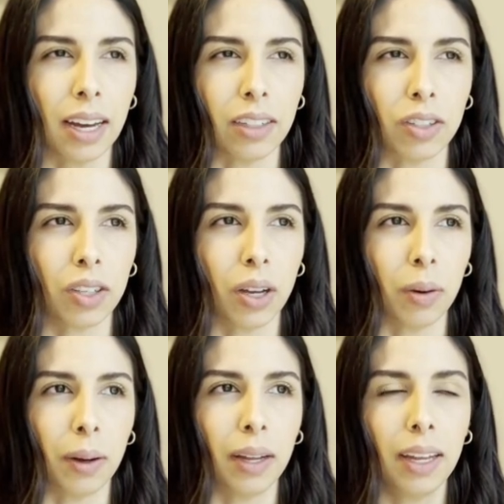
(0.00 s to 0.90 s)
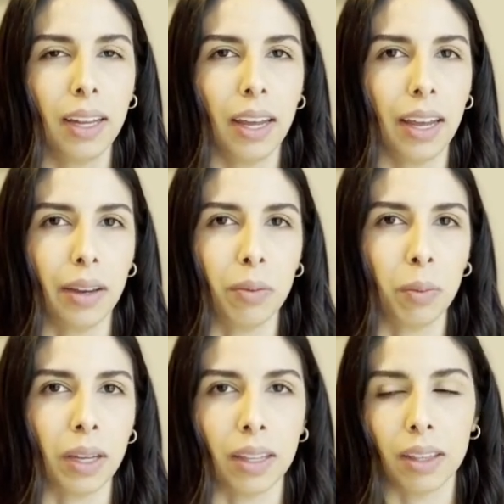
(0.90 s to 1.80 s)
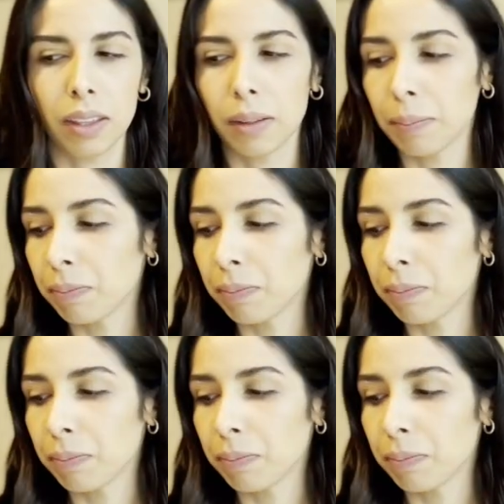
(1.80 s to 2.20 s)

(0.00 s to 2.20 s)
I just go in with